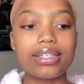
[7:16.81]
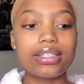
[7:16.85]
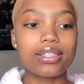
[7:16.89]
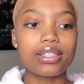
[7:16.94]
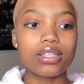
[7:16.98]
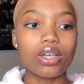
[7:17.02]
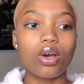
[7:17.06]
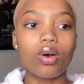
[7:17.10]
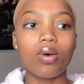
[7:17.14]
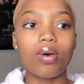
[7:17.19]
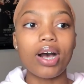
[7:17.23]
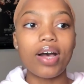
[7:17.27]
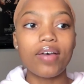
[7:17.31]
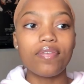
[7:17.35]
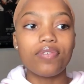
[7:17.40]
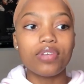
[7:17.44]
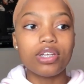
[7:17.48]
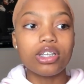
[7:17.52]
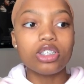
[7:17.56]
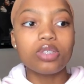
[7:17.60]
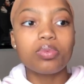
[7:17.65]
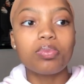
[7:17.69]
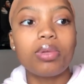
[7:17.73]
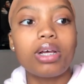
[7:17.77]
So I
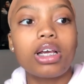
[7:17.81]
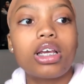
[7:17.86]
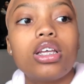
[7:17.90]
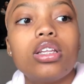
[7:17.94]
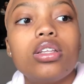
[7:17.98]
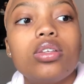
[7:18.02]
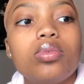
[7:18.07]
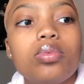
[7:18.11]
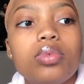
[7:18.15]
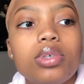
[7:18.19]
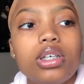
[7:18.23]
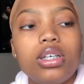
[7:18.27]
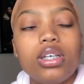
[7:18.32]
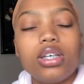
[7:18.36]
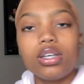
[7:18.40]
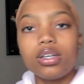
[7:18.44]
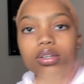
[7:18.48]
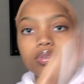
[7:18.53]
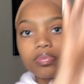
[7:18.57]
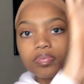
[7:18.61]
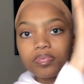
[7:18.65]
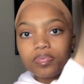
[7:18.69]
finished plucking the wig.